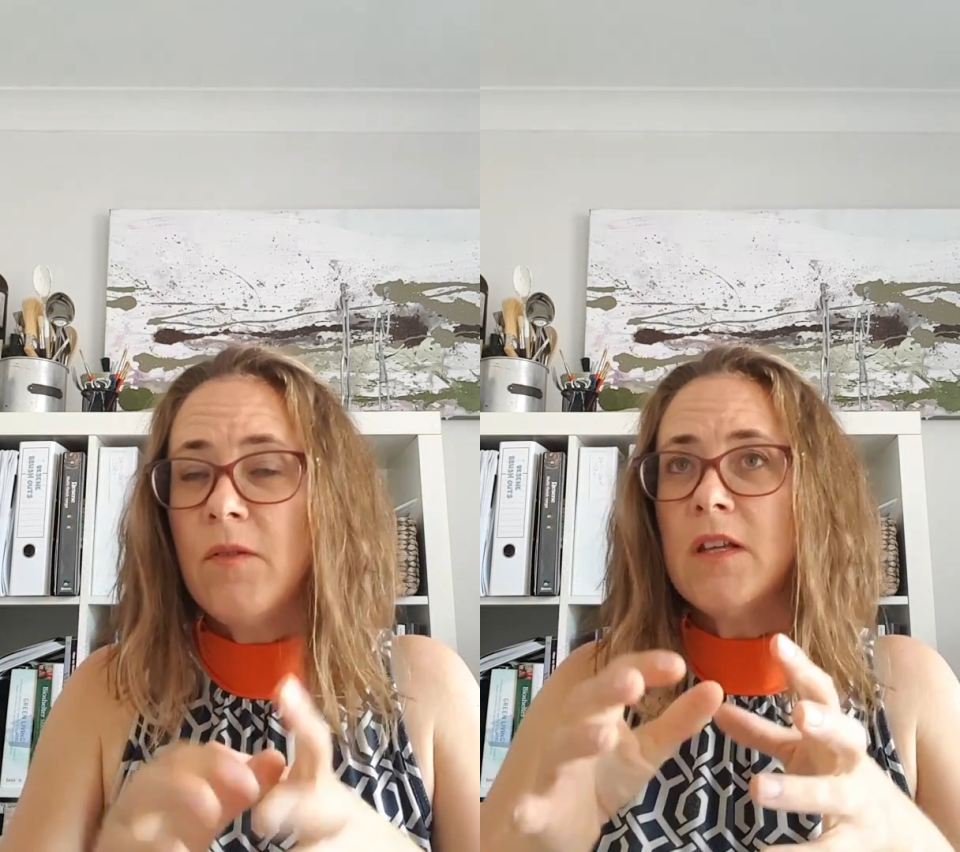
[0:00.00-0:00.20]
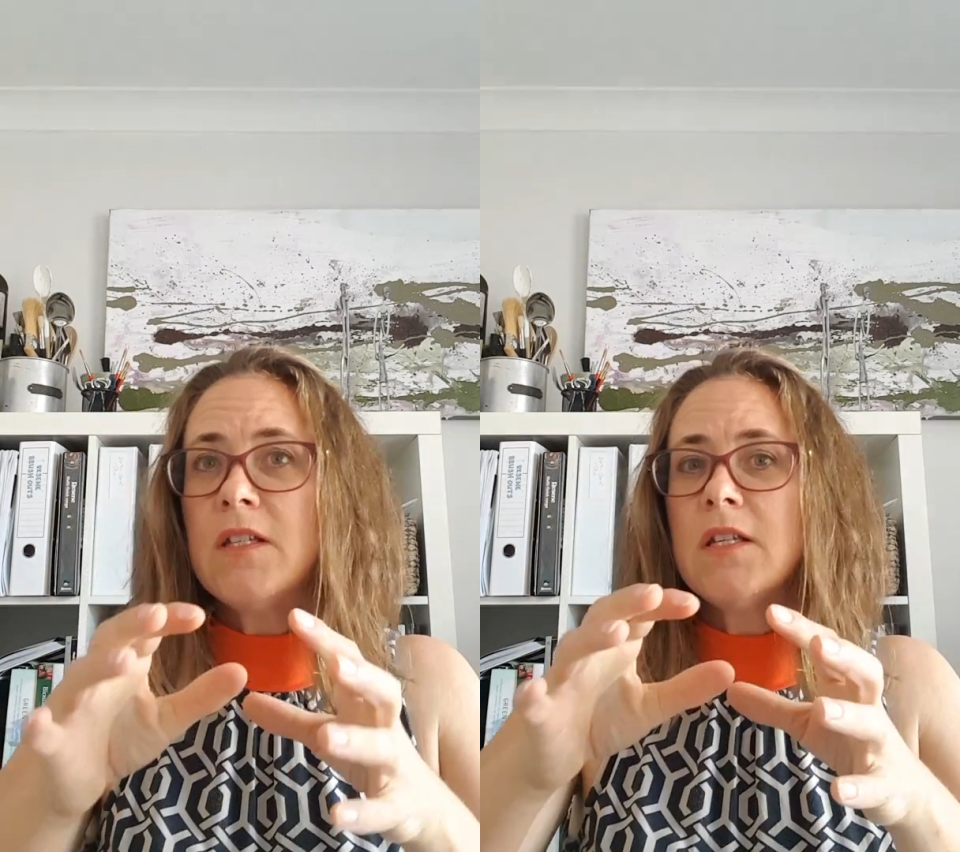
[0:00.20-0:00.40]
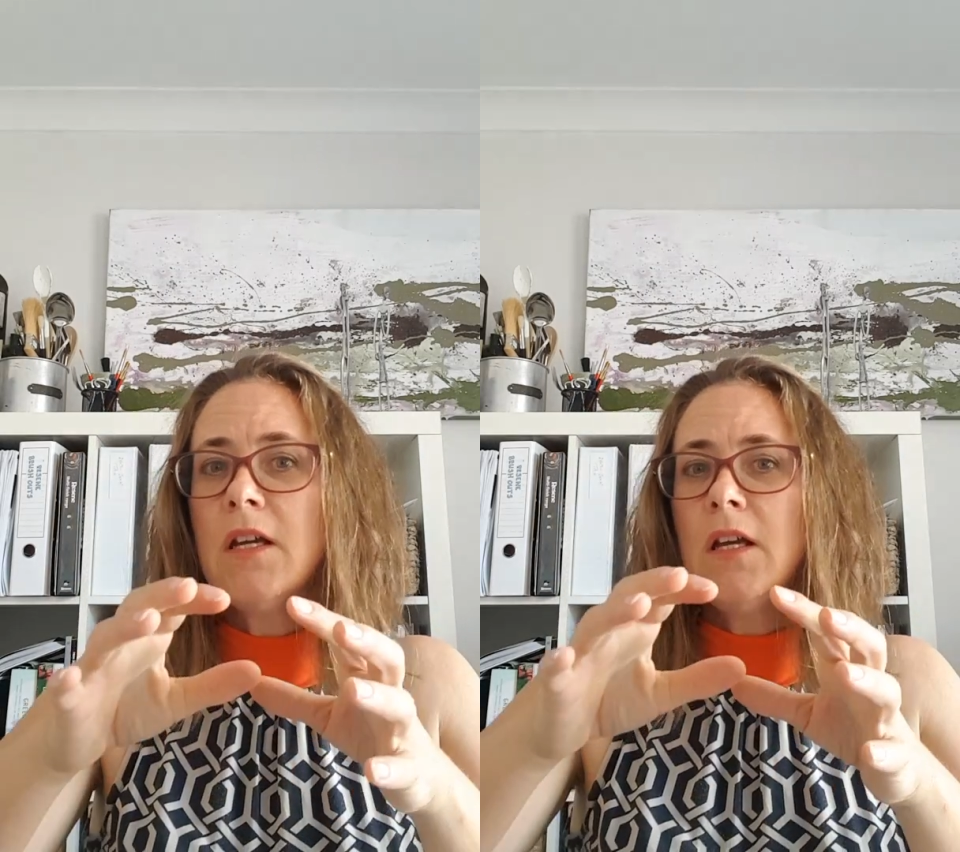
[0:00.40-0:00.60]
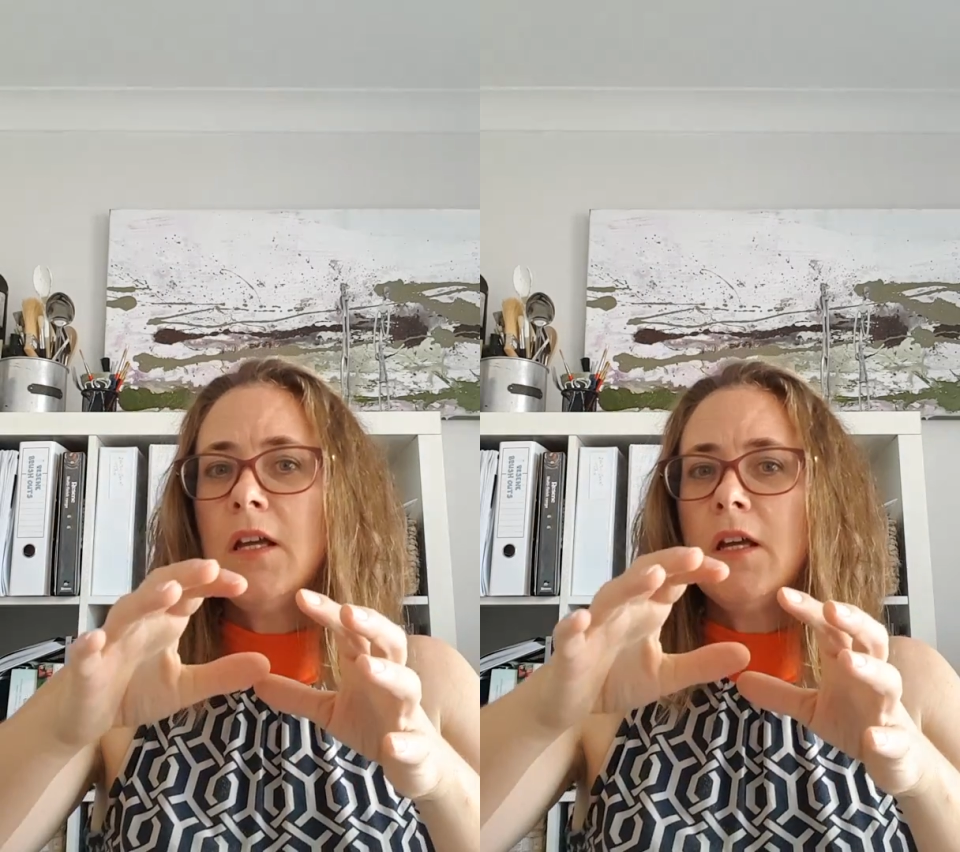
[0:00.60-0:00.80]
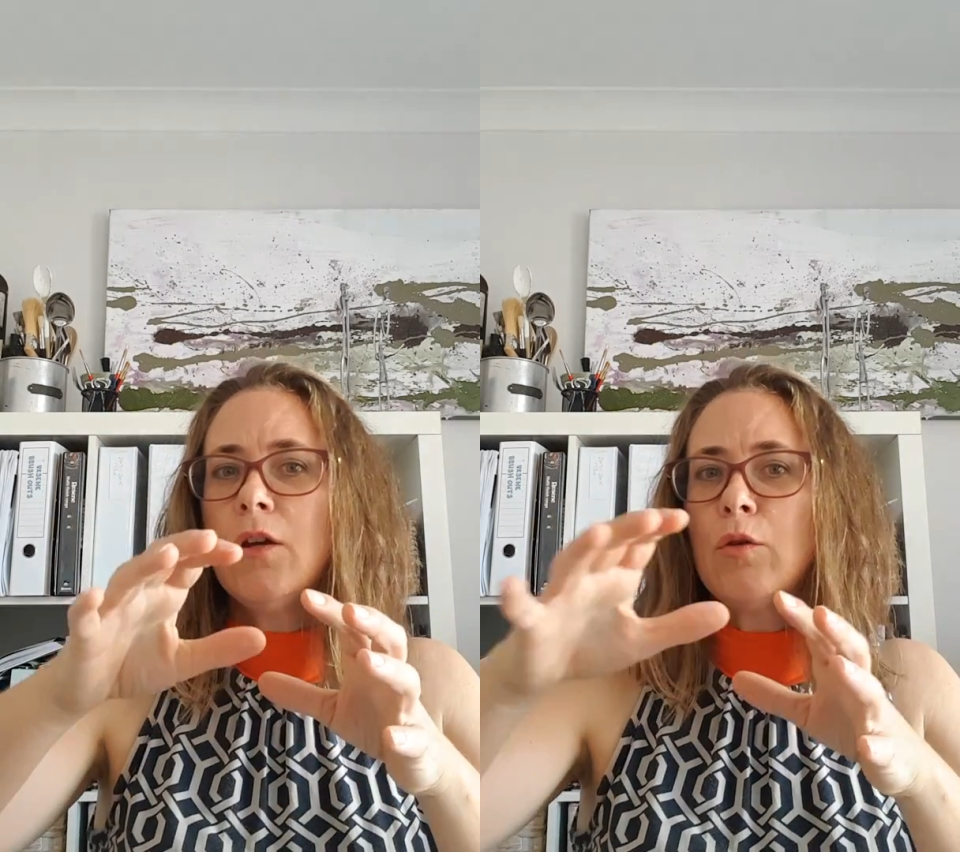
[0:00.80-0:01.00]
it's
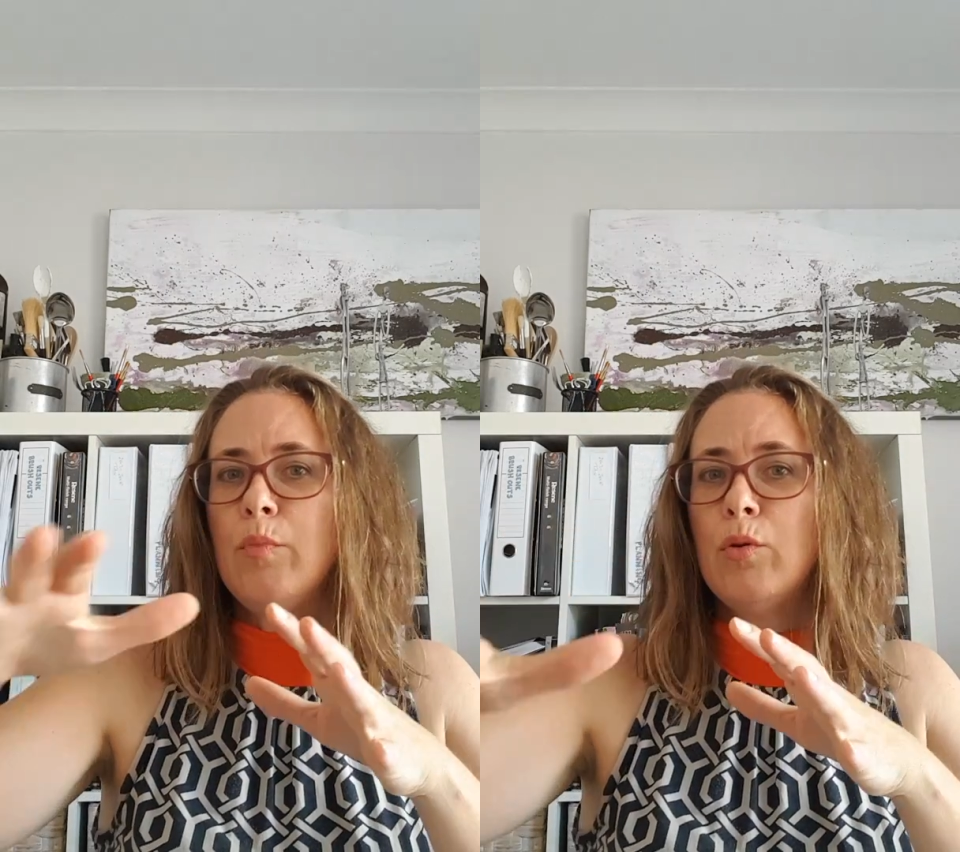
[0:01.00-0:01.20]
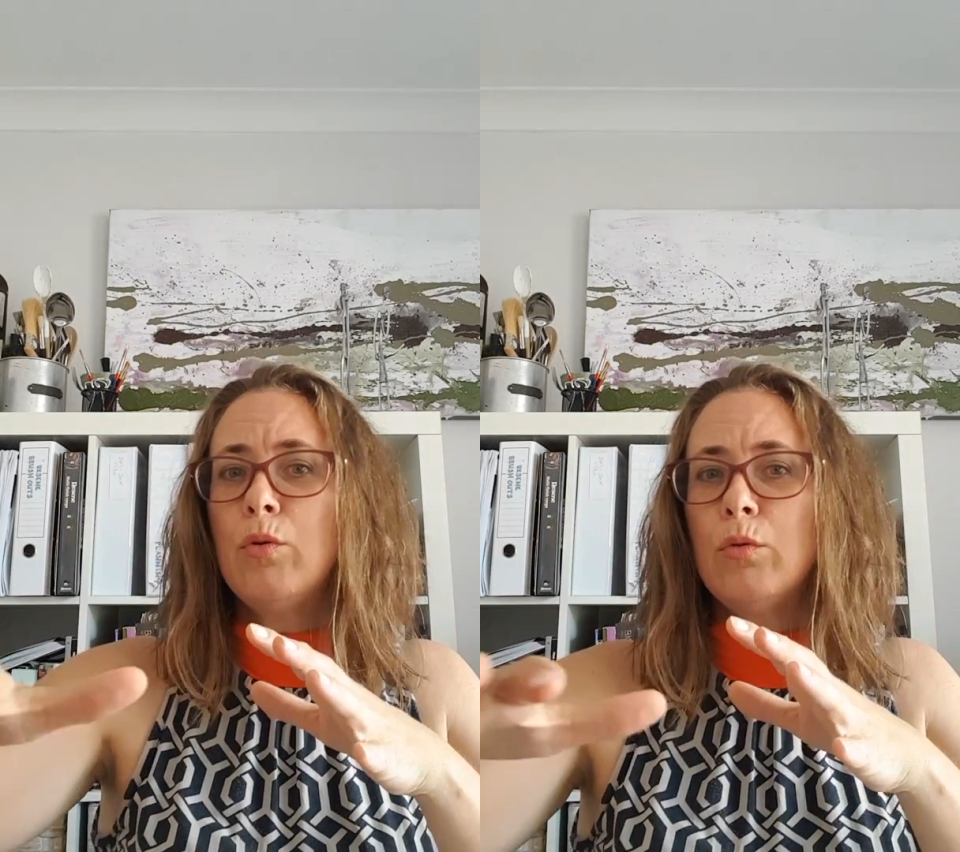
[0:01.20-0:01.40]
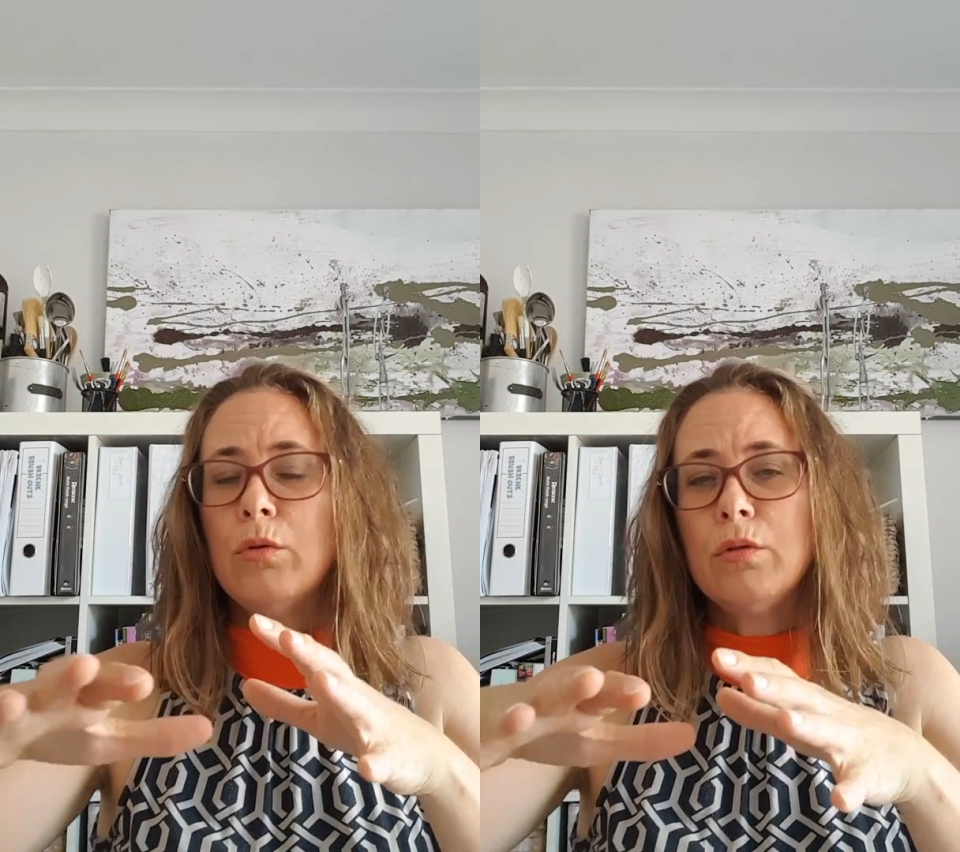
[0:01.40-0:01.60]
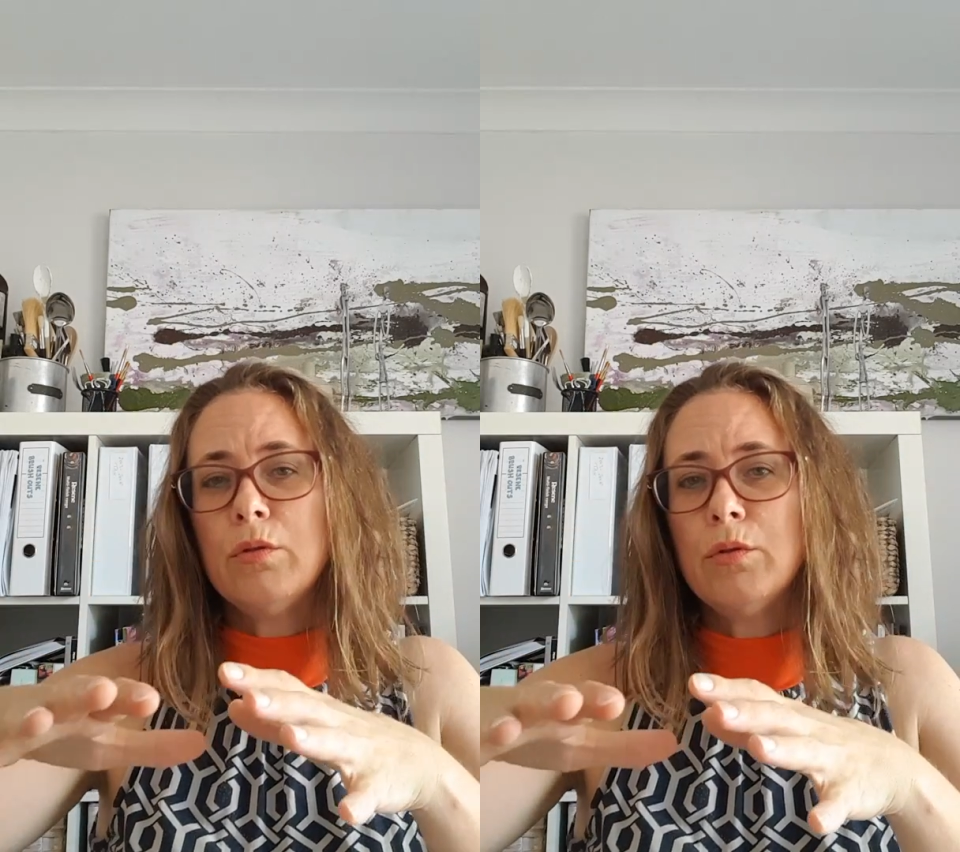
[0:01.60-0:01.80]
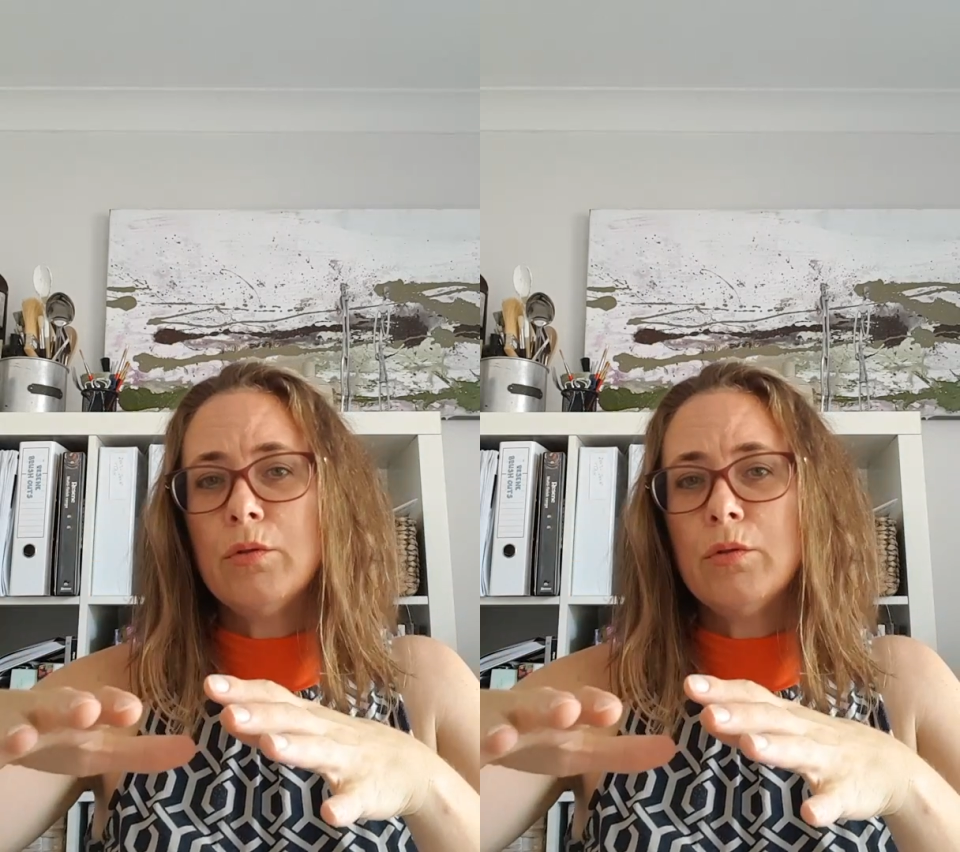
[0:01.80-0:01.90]
got a pool